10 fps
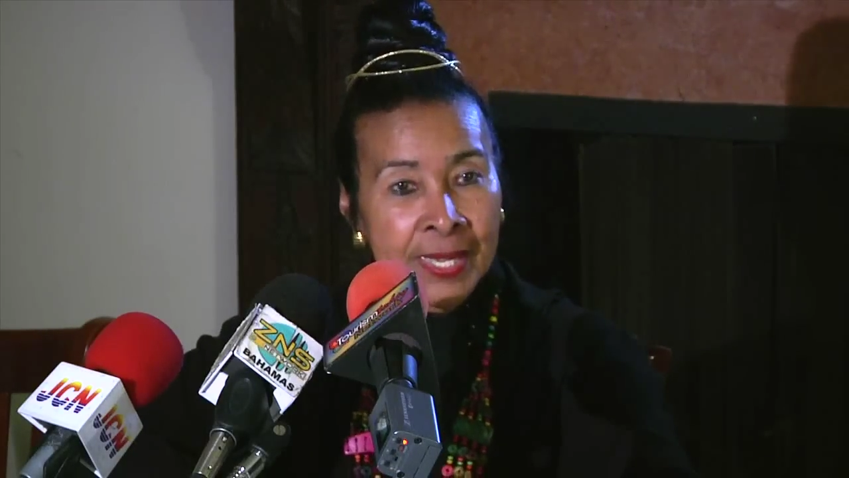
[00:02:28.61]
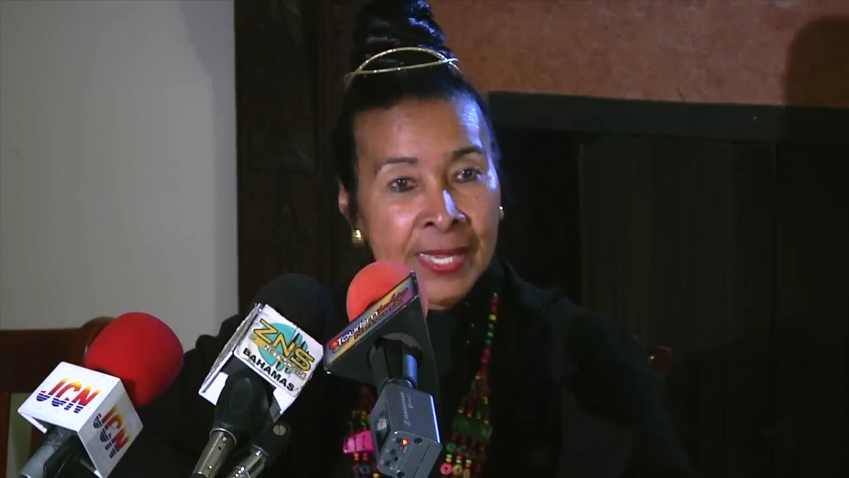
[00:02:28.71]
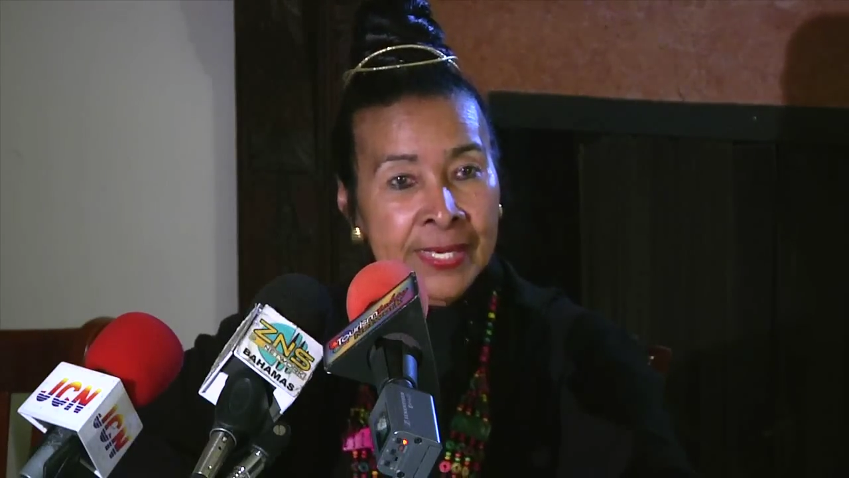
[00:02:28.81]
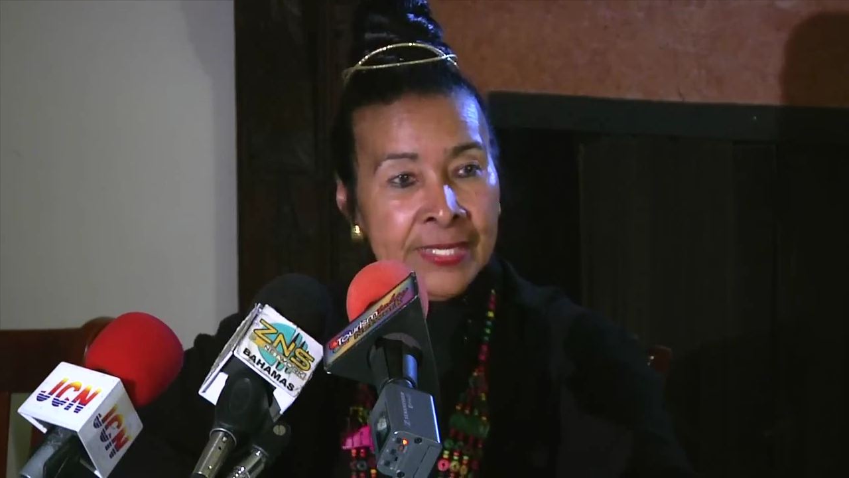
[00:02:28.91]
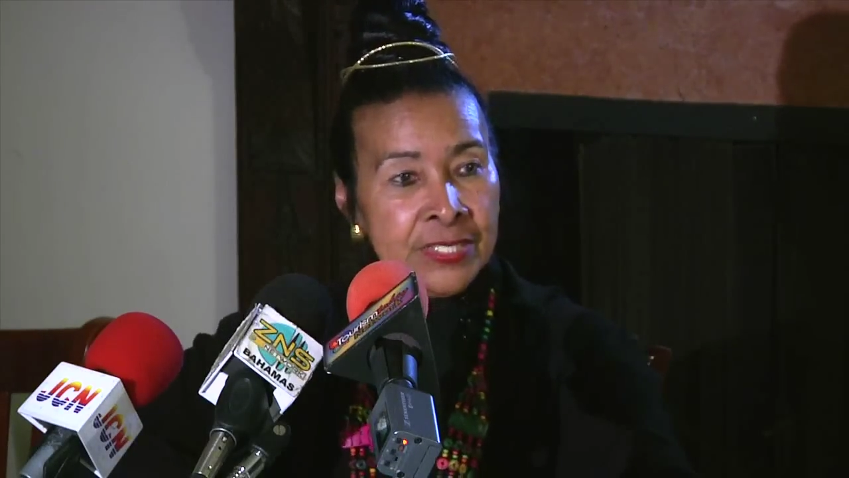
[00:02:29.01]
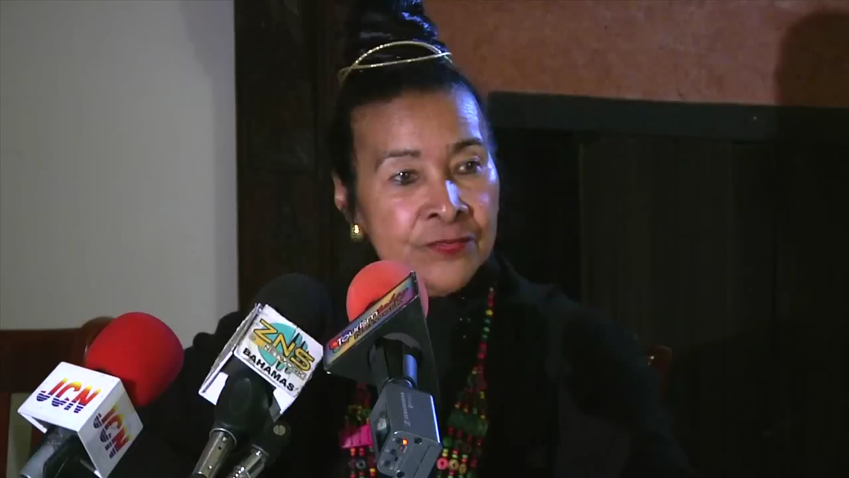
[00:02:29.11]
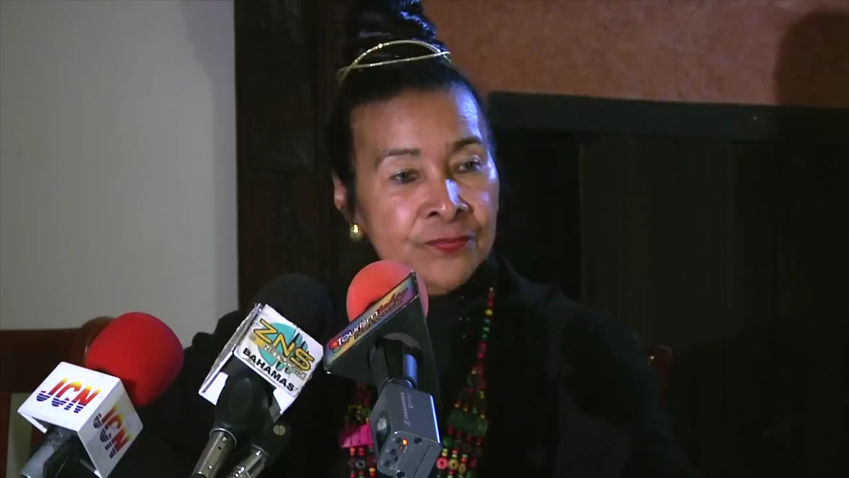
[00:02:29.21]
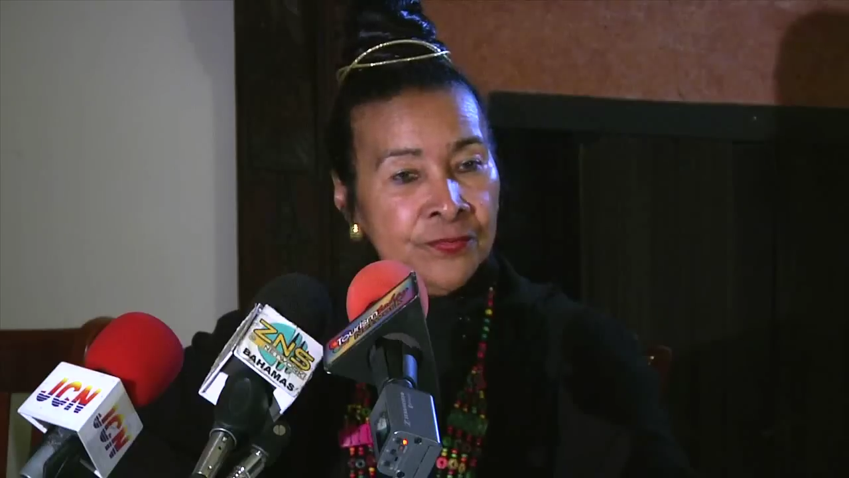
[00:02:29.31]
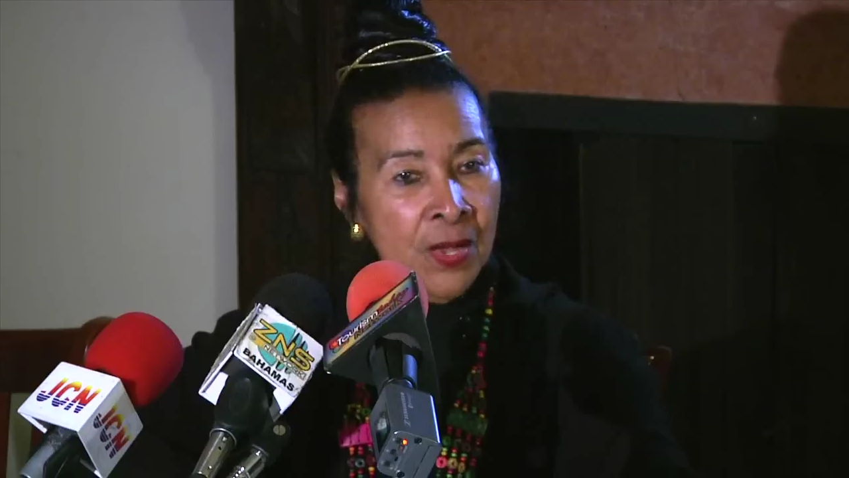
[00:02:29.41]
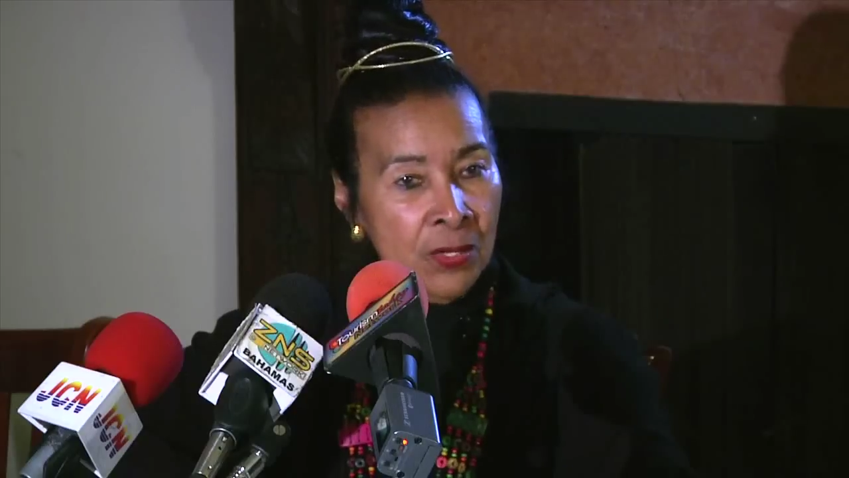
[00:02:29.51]
and has
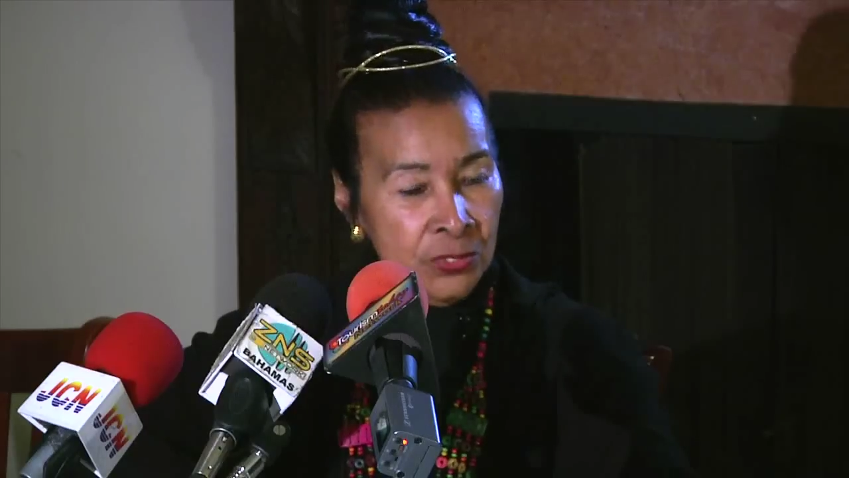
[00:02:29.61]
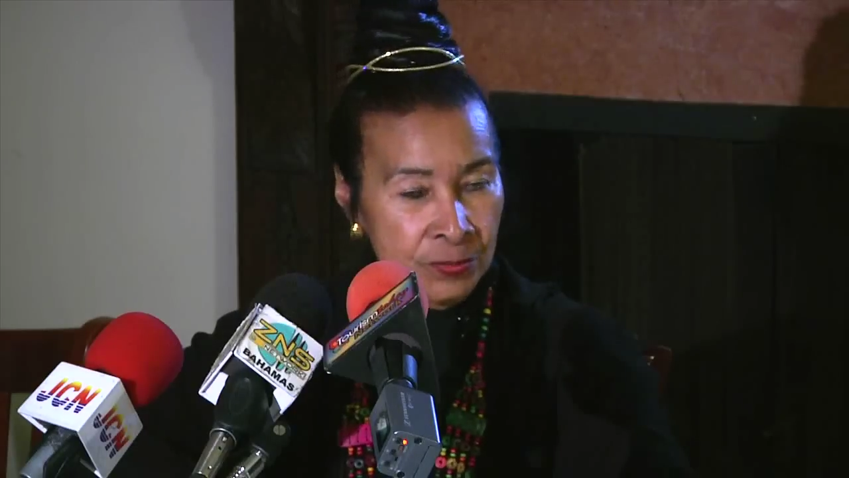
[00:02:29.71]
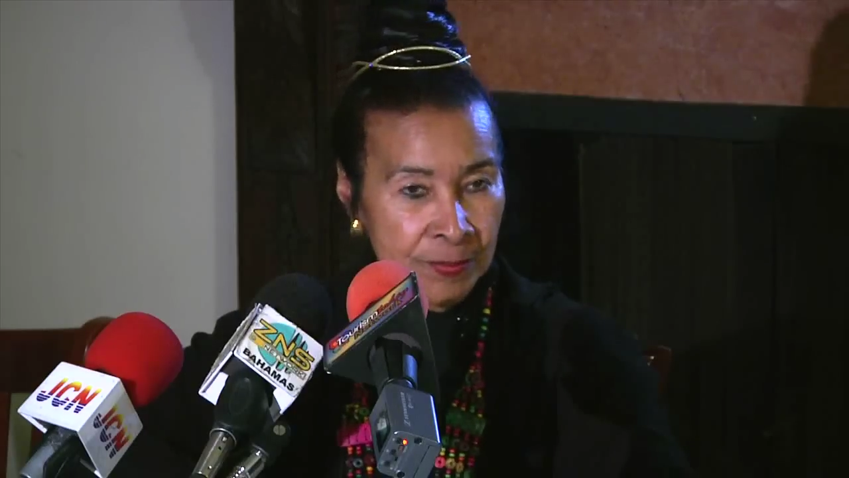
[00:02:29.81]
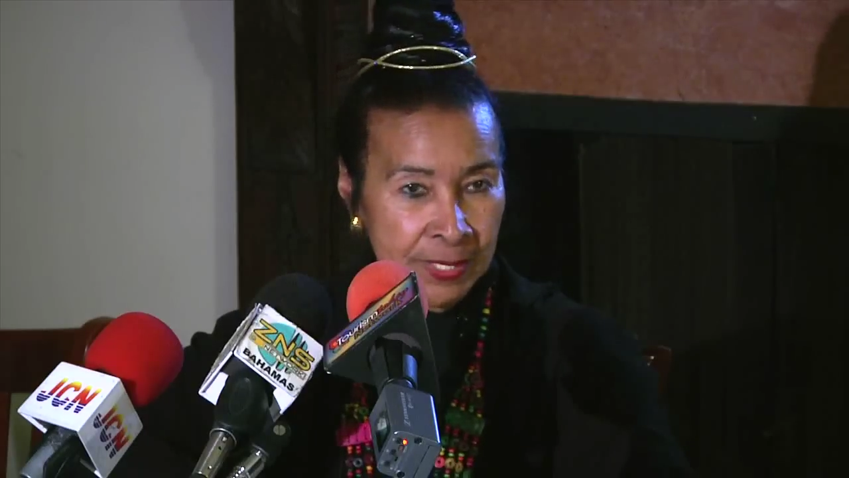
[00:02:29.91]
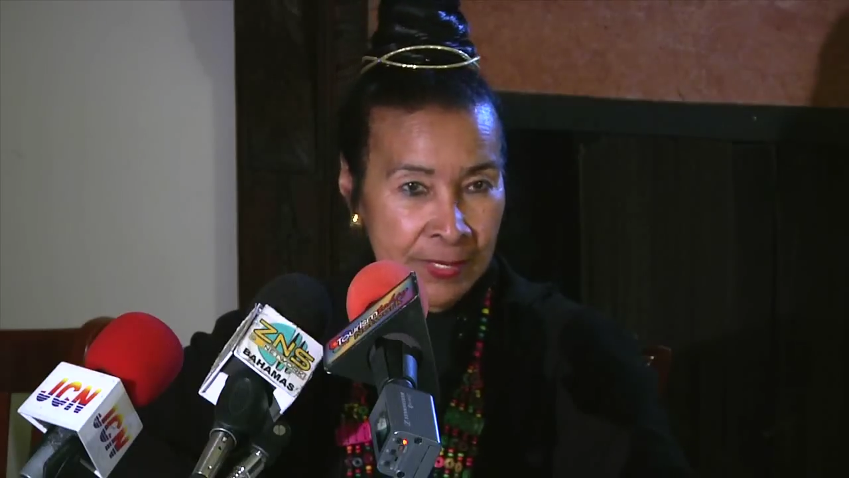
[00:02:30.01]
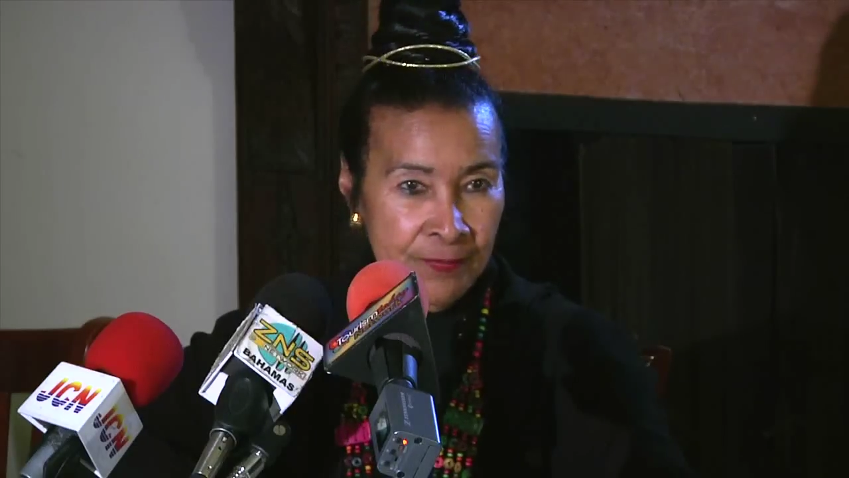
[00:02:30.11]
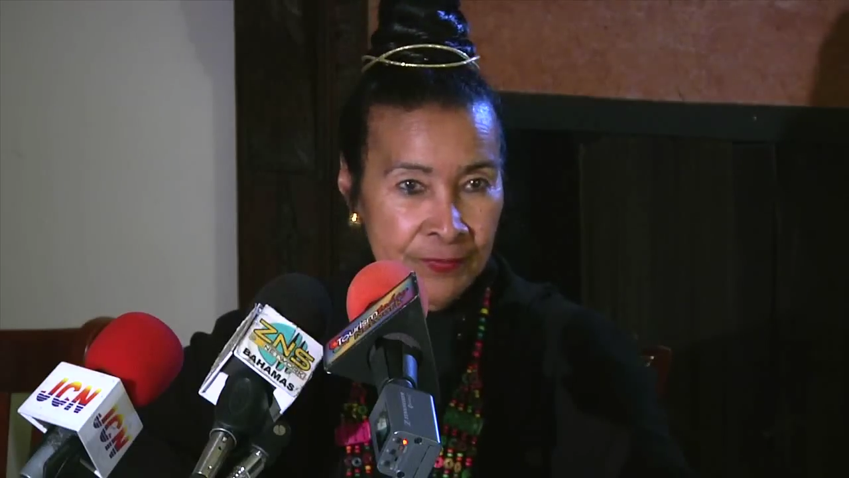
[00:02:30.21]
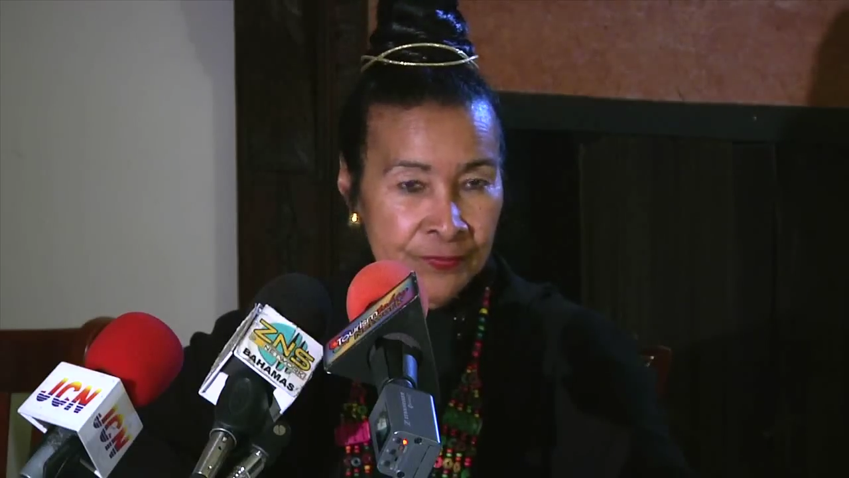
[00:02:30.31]
followed me,